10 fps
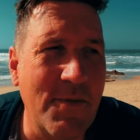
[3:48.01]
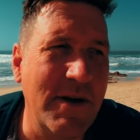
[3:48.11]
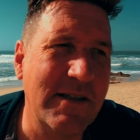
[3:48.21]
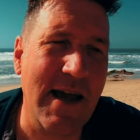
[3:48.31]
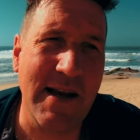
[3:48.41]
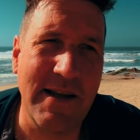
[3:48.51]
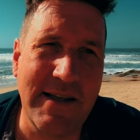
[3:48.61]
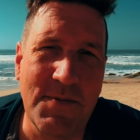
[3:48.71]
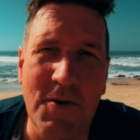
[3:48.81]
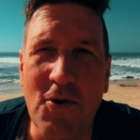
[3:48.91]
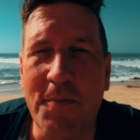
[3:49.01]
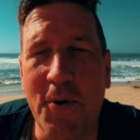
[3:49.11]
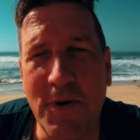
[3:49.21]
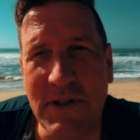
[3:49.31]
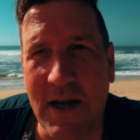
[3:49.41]
don't want to stay in Lisbon or
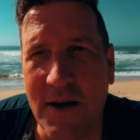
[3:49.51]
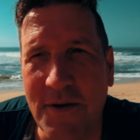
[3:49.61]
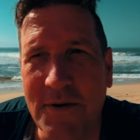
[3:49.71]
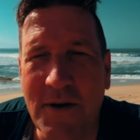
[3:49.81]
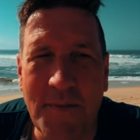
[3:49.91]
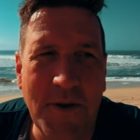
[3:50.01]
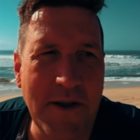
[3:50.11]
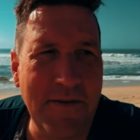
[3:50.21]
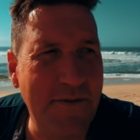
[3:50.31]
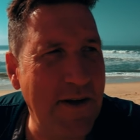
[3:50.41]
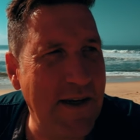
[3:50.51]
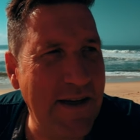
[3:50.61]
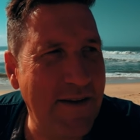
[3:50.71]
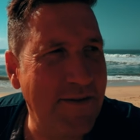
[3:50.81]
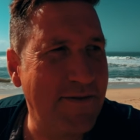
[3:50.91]
Porto. I'm not
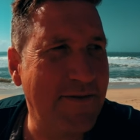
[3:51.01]
really,